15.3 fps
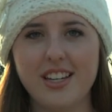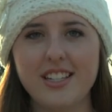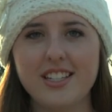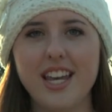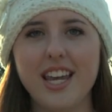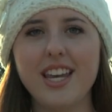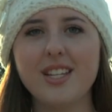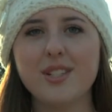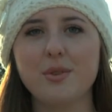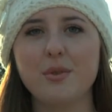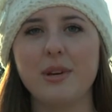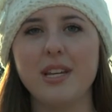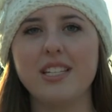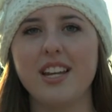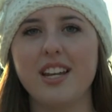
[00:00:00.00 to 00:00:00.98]
Tickets
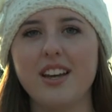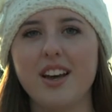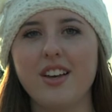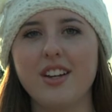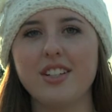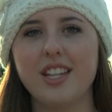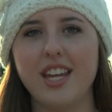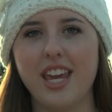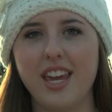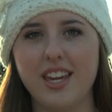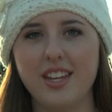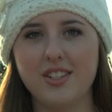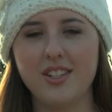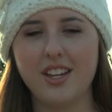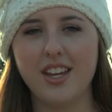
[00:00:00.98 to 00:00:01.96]
will be $10
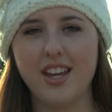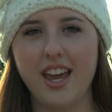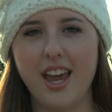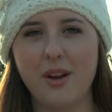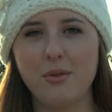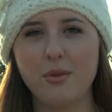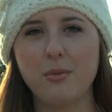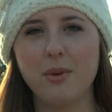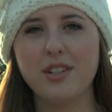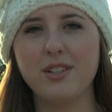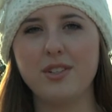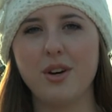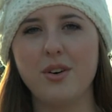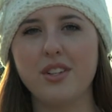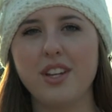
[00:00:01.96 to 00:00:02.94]
each and will be
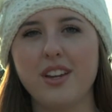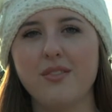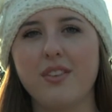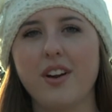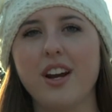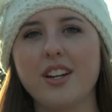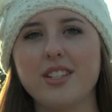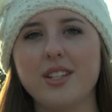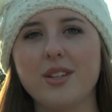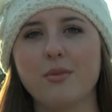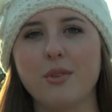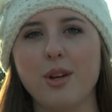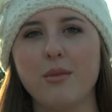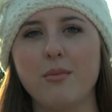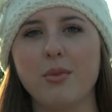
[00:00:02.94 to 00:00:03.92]
sold in Ferguson
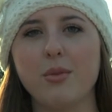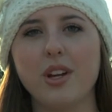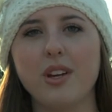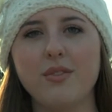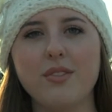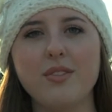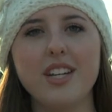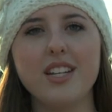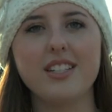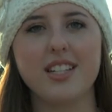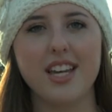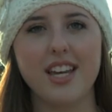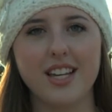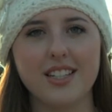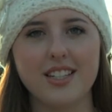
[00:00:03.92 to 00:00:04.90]
Room
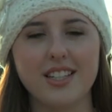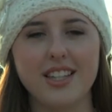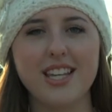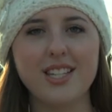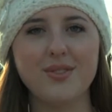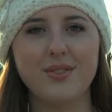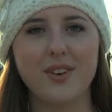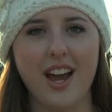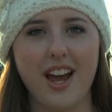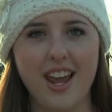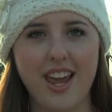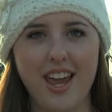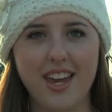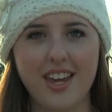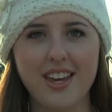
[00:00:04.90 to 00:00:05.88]
356 this
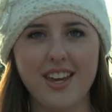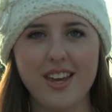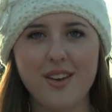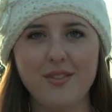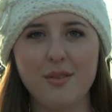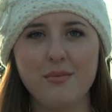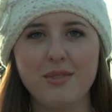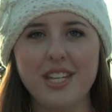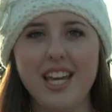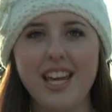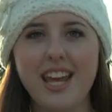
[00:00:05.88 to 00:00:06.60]
Friday from 10